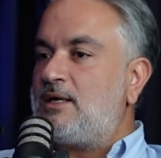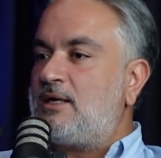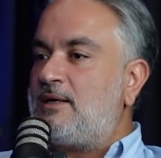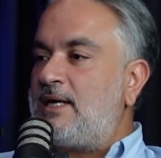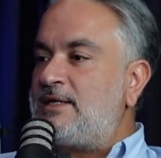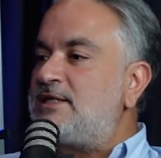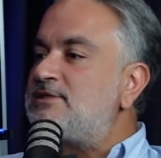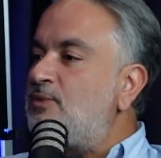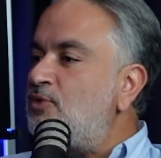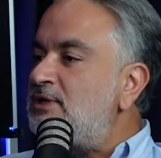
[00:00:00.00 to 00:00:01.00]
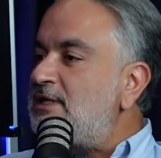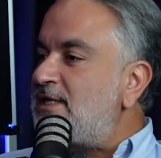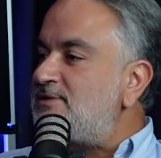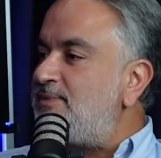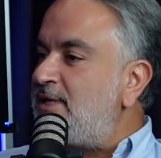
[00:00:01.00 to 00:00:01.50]
And then someone that
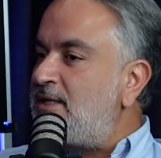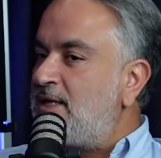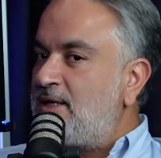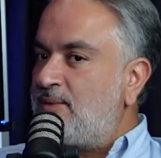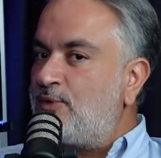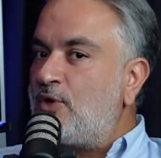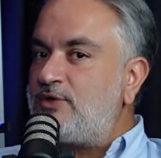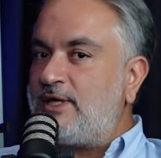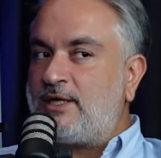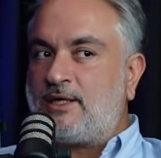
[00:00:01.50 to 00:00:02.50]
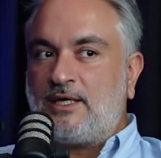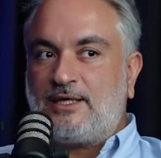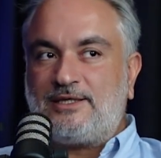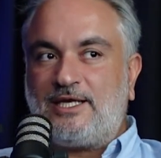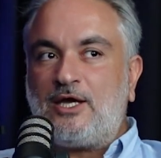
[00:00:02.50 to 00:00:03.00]
has been brought in a
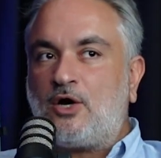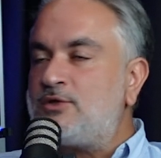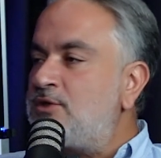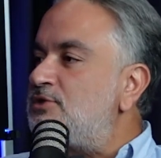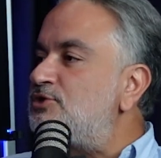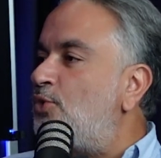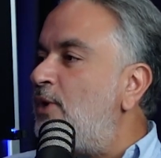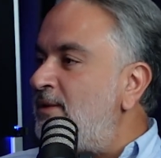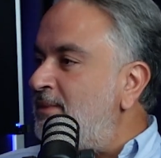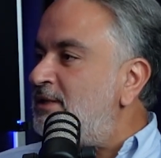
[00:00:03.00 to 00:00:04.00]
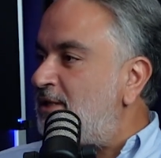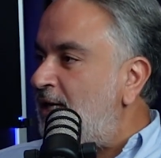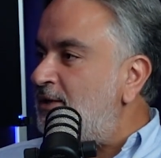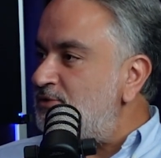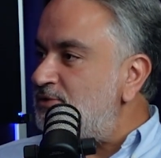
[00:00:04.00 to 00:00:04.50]
300 square meter
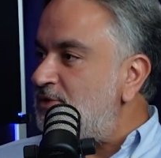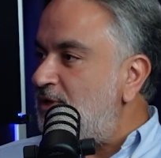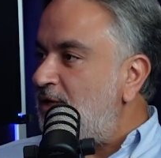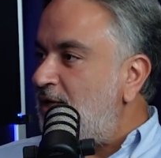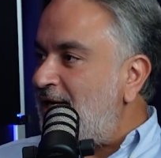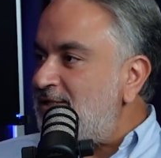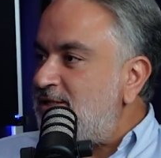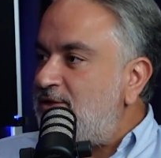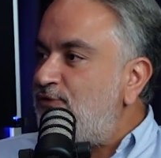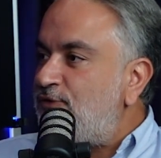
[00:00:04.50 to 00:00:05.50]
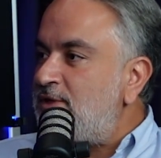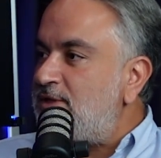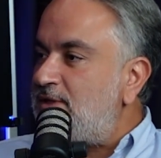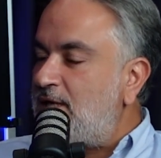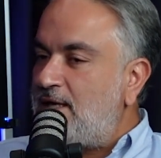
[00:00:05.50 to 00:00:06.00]
house has a
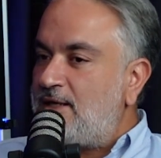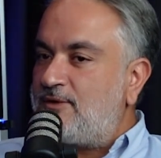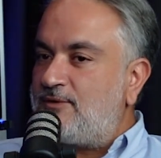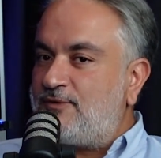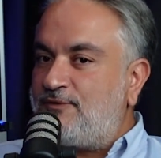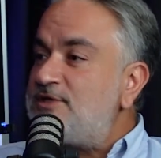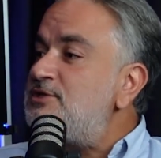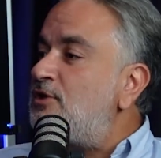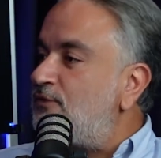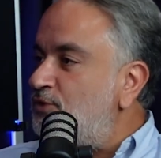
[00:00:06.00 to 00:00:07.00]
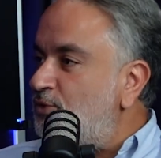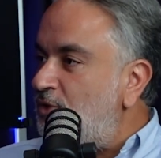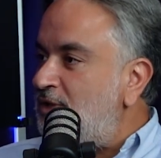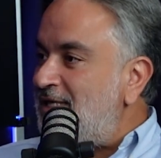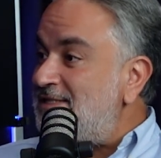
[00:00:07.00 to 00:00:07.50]
different vision of the
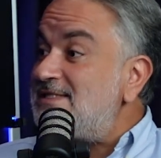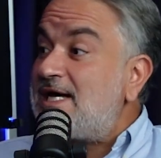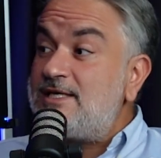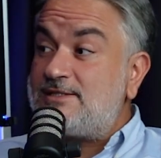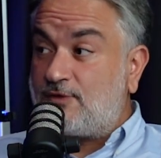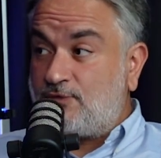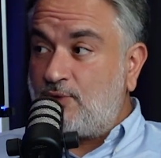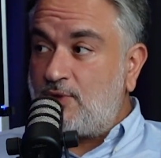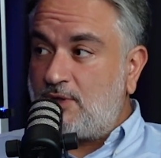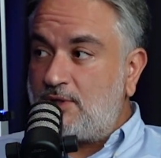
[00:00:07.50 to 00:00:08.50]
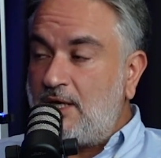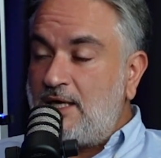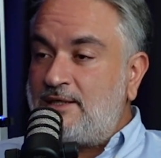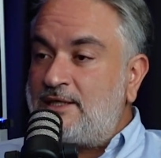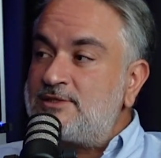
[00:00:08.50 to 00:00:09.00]
world and size of the world
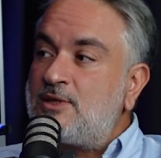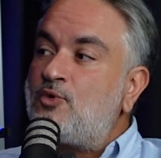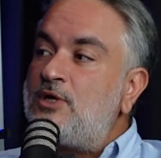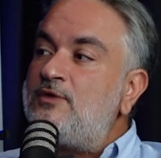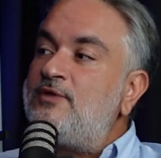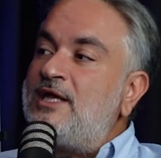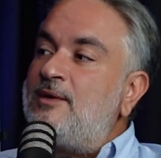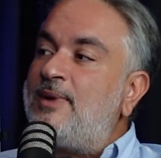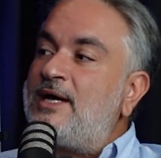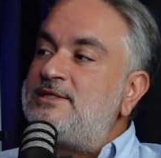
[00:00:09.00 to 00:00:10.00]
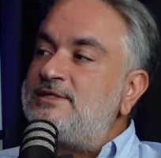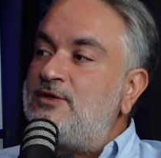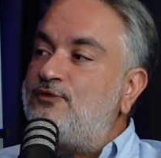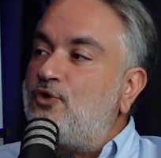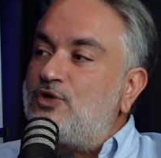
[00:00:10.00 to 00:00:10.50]
than someone living in Paris
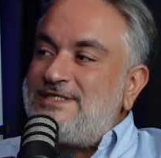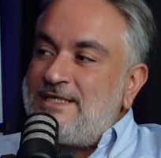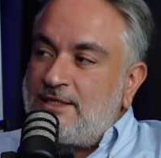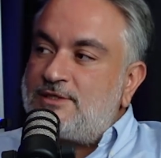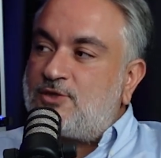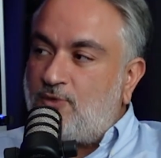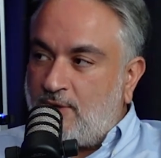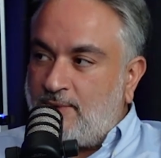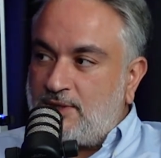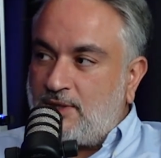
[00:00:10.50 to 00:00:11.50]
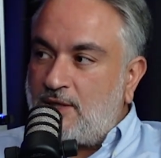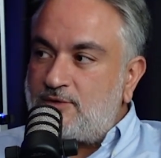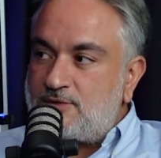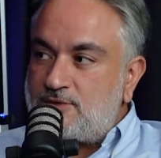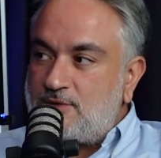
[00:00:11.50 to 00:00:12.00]
in a 14 square meter
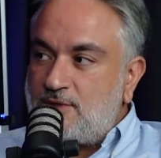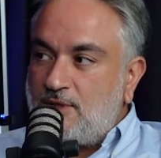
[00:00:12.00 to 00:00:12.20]
house.